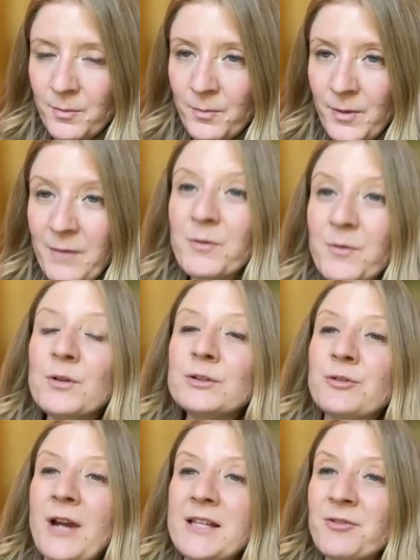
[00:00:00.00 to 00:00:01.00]
we have the full
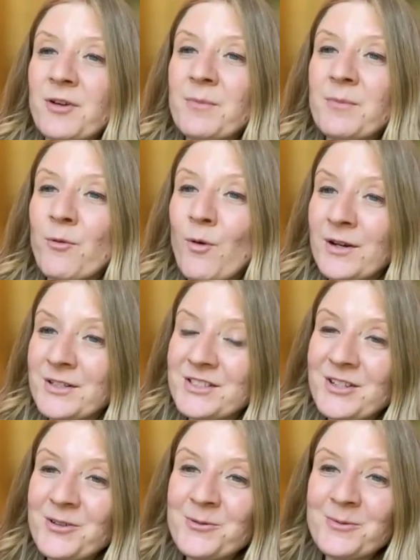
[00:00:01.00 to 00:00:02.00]
transcript for.
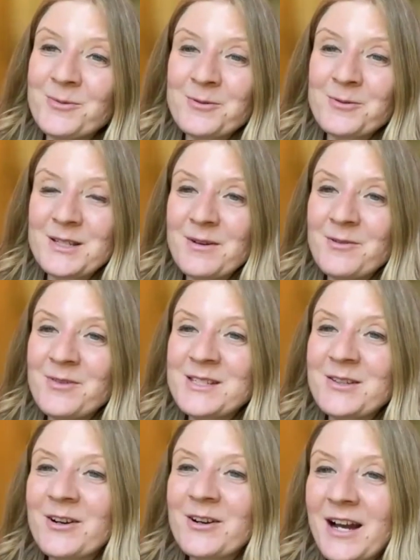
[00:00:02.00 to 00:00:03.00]
So, some of this
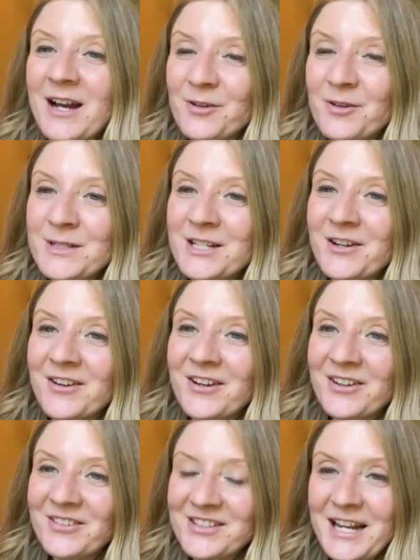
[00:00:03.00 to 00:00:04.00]
archival
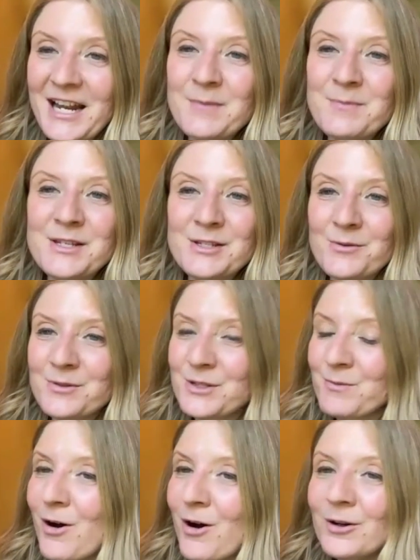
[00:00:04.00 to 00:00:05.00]
material, the type is so
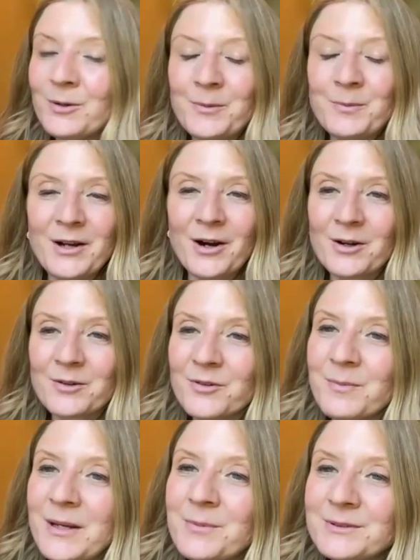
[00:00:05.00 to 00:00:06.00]
small, it would be hard for
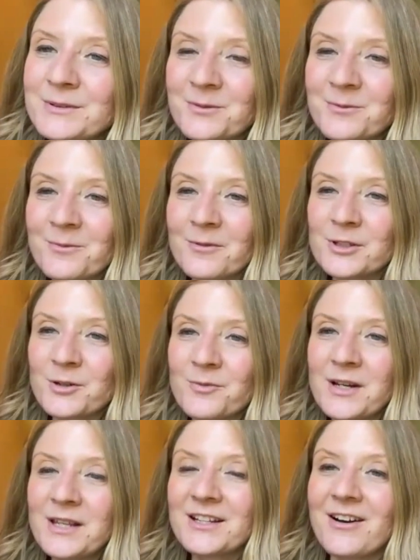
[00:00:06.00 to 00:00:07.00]
people to
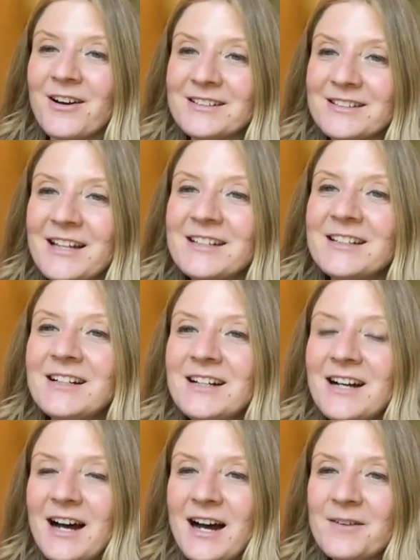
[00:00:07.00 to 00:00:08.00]
read the content.
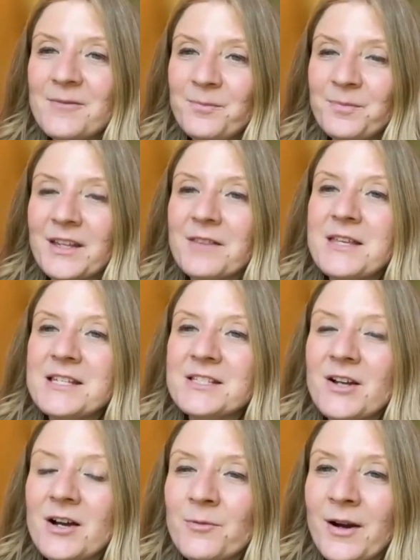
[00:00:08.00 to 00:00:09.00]
This
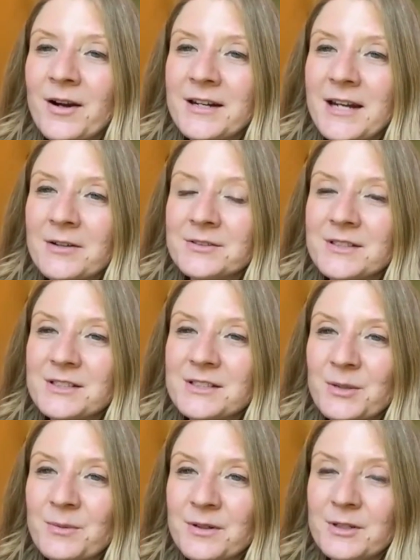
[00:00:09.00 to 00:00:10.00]
software allows us
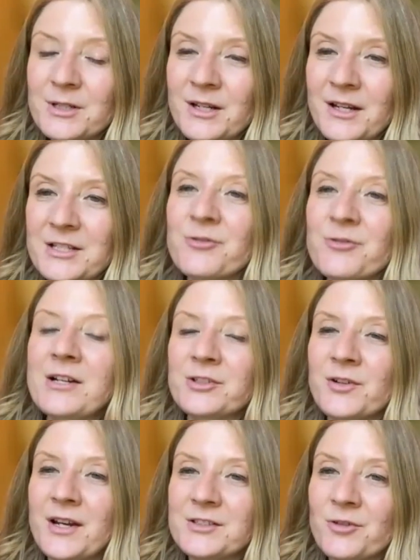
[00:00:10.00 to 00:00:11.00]
to extract
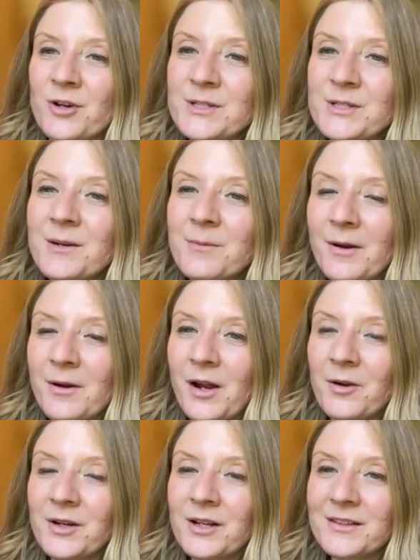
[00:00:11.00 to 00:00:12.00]
transcription about
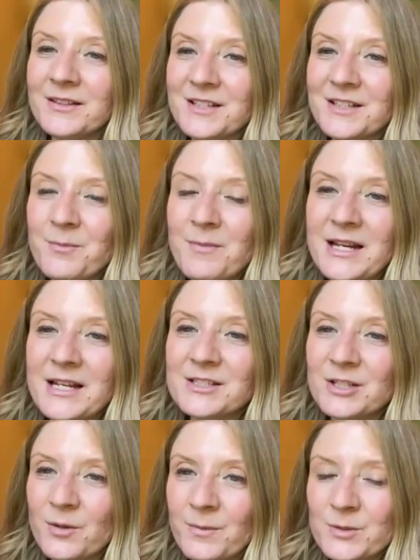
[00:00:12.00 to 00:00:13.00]
it that's going to make it
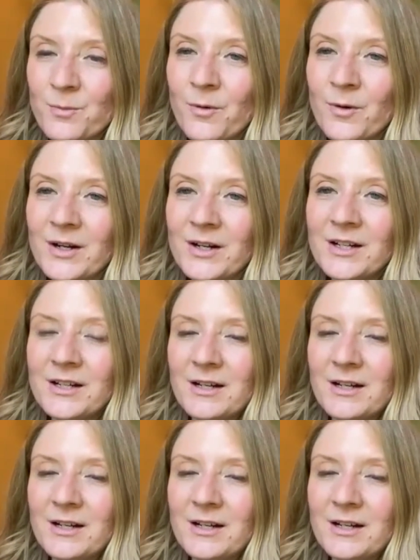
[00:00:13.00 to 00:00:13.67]
so much more